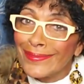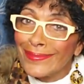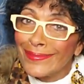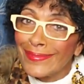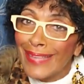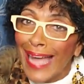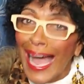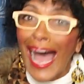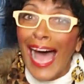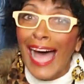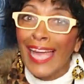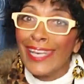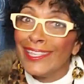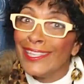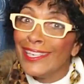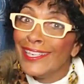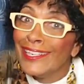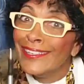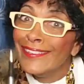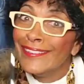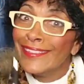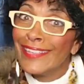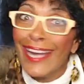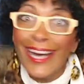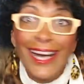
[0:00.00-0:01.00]
I know
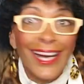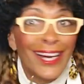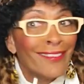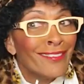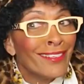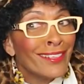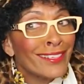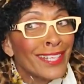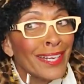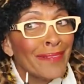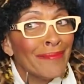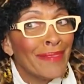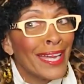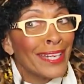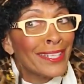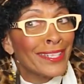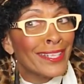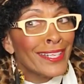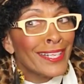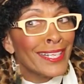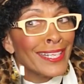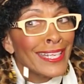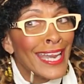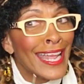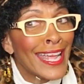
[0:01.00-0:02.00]
y'all want to talk about
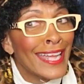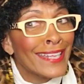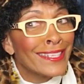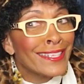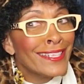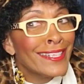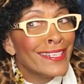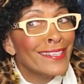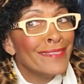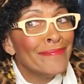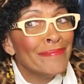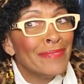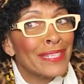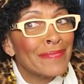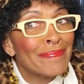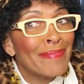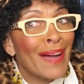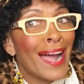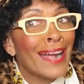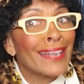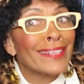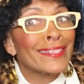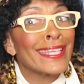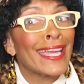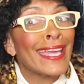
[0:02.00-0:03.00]
dirty, nasty little Miss
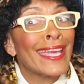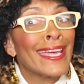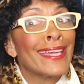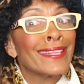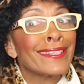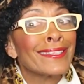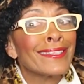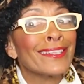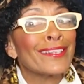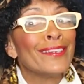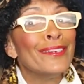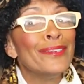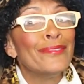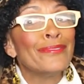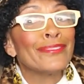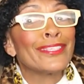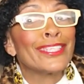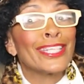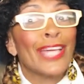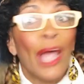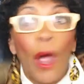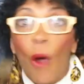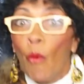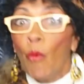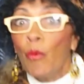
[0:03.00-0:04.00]
Parker's ass and cooch.
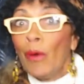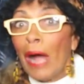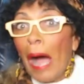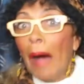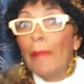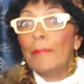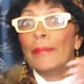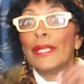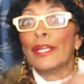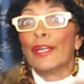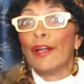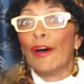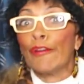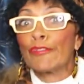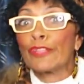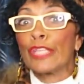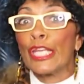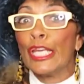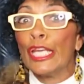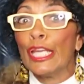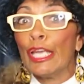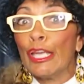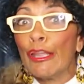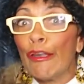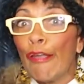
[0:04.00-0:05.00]
Oh, I mean, off
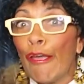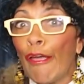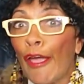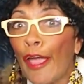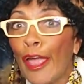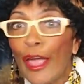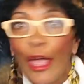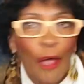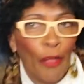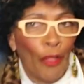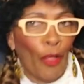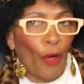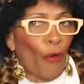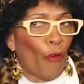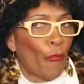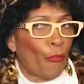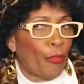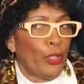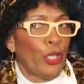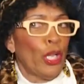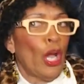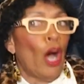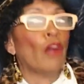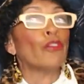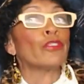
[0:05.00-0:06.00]
TNA. Oh,
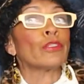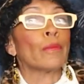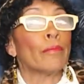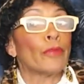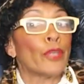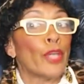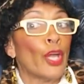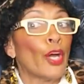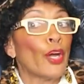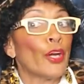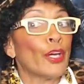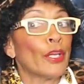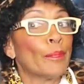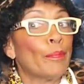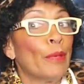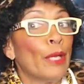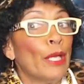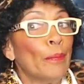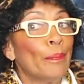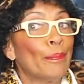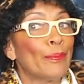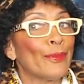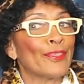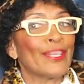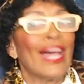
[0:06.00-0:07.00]
y'all some dirty
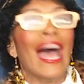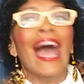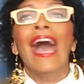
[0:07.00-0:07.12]
people.